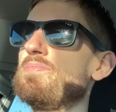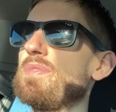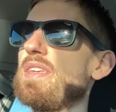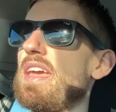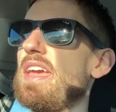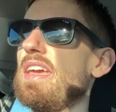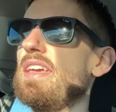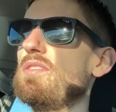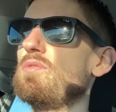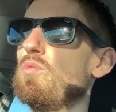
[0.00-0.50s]

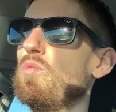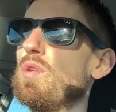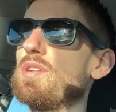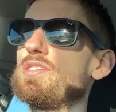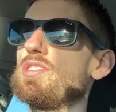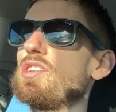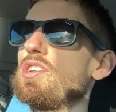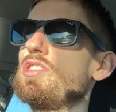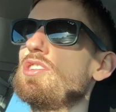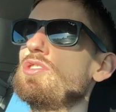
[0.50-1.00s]
and
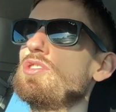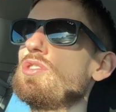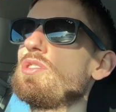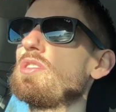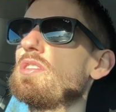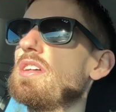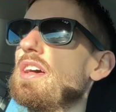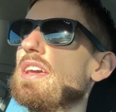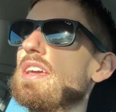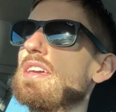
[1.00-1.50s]
what's it going to look
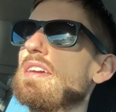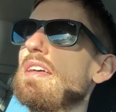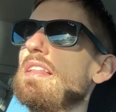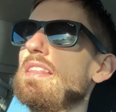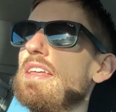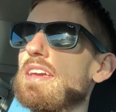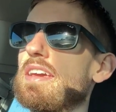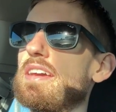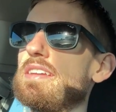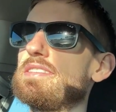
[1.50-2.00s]
like.
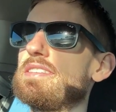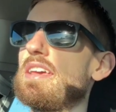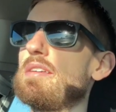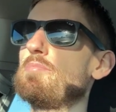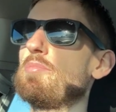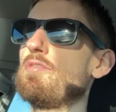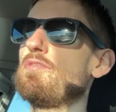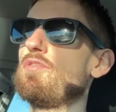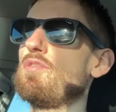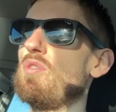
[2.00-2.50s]
Like I
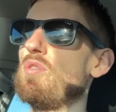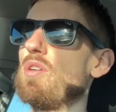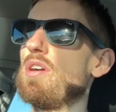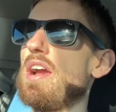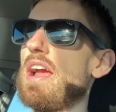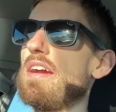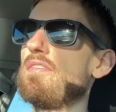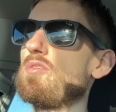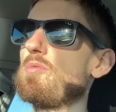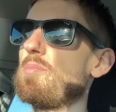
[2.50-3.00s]
said
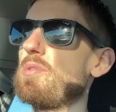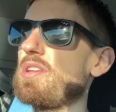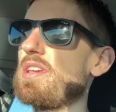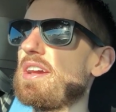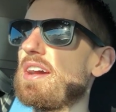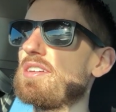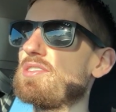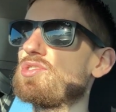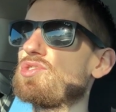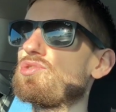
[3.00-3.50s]
before, everybody
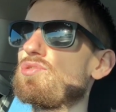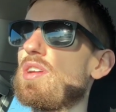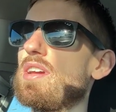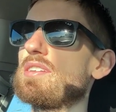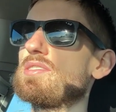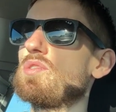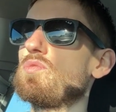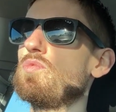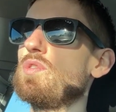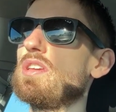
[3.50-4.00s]
has
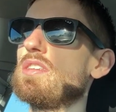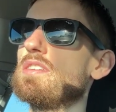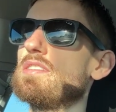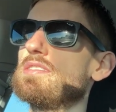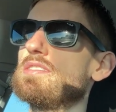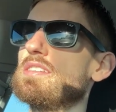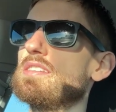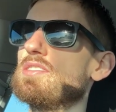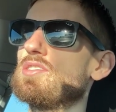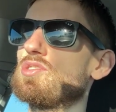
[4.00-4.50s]
strengths and
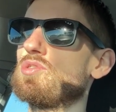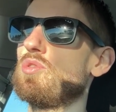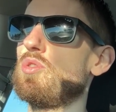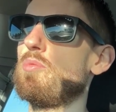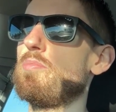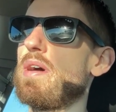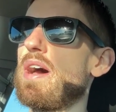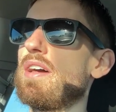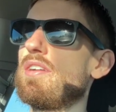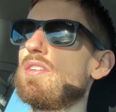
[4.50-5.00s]
weaknesses. So
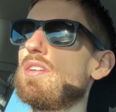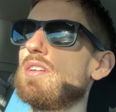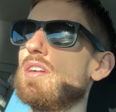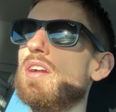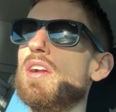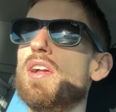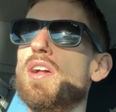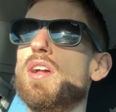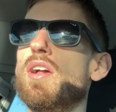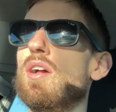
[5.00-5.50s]
no matter
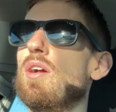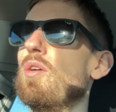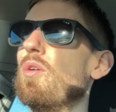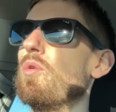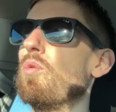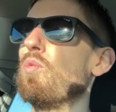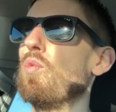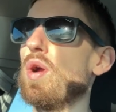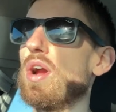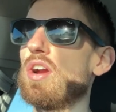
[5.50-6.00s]

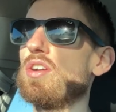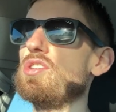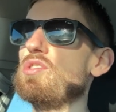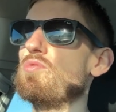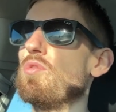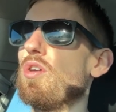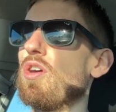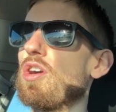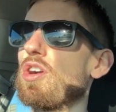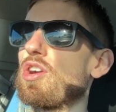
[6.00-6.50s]
where
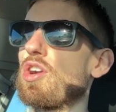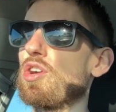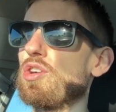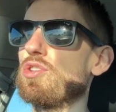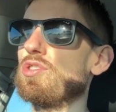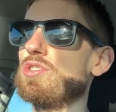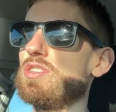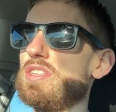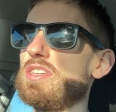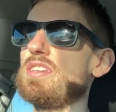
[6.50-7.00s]
you are
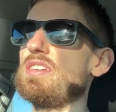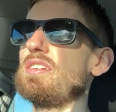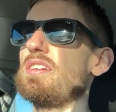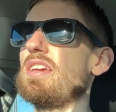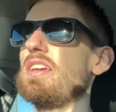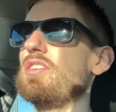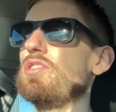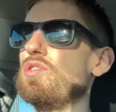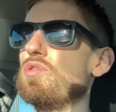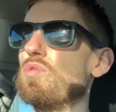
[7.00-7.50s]
currently
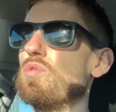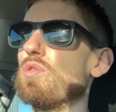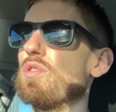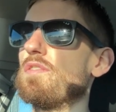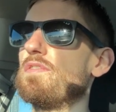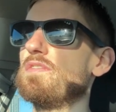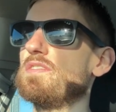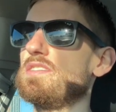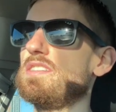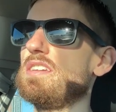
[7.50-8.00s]
in your
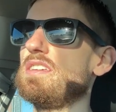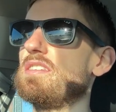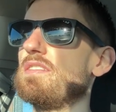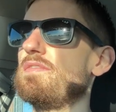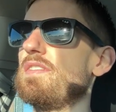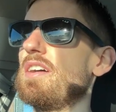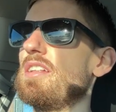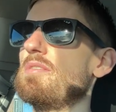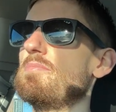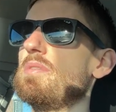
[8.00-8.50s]
physique
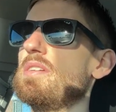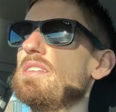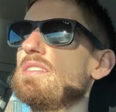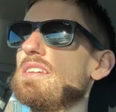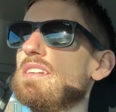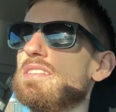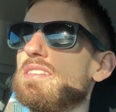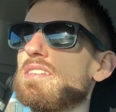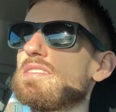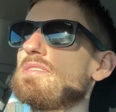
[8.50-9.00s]
development,
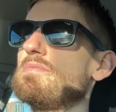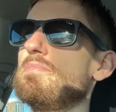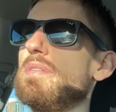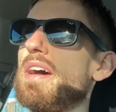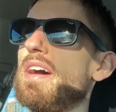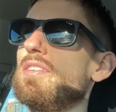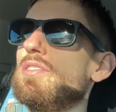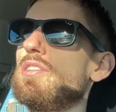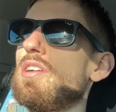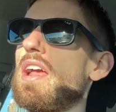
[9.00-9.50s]
it doesn't
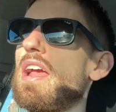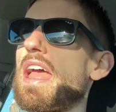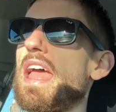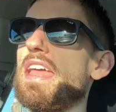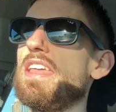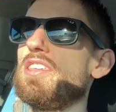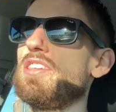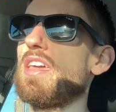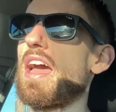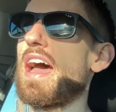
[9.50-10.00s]
matter.
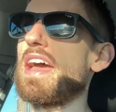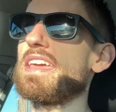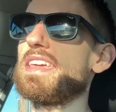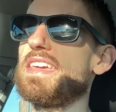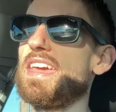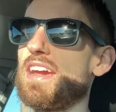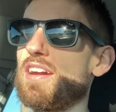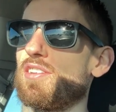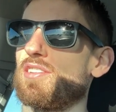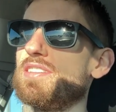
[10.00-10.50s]
I
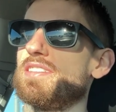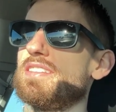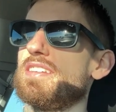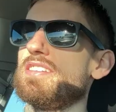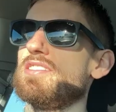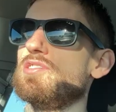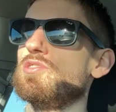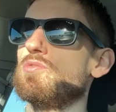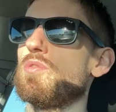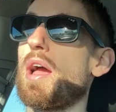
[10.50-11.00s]
guarantee
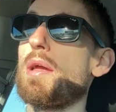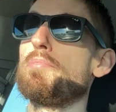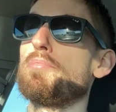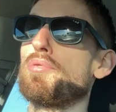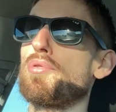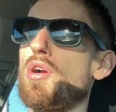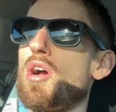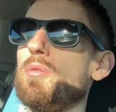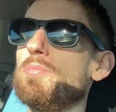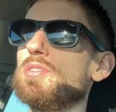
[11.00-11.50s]
you, I
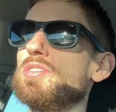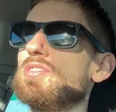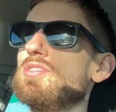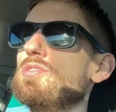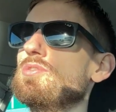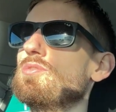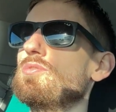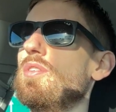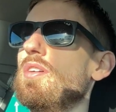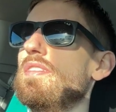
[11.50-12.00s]
promise
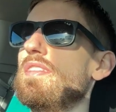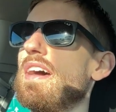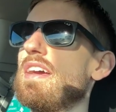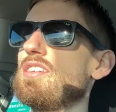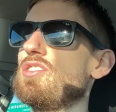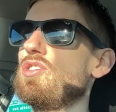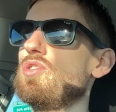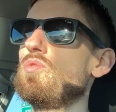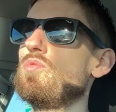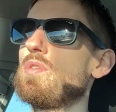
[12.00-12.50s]
you
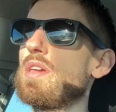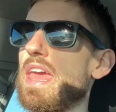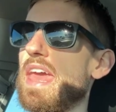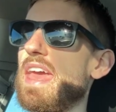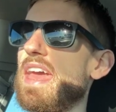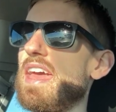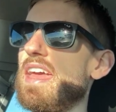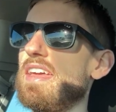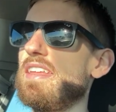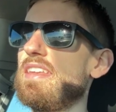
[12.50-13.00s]
that you
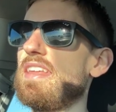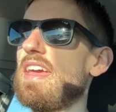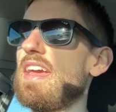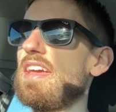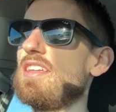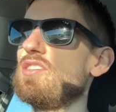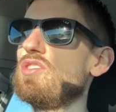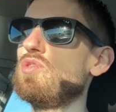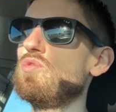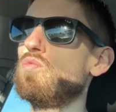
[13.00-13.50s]
can
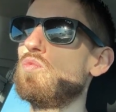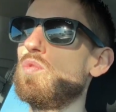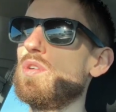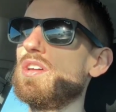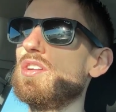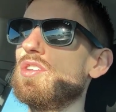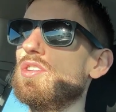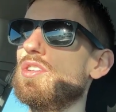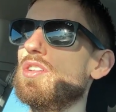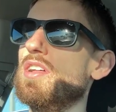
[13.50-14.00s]
and you
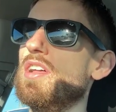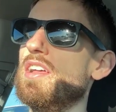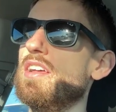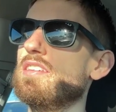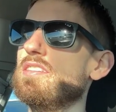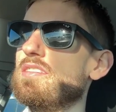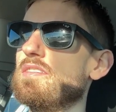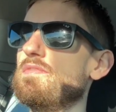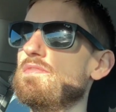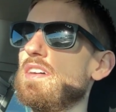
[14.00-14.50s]
will
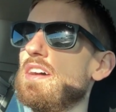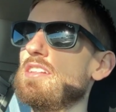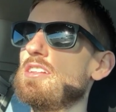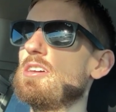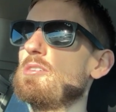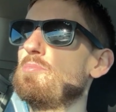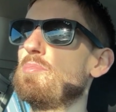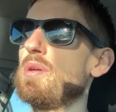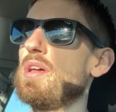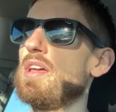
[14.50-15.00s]
develop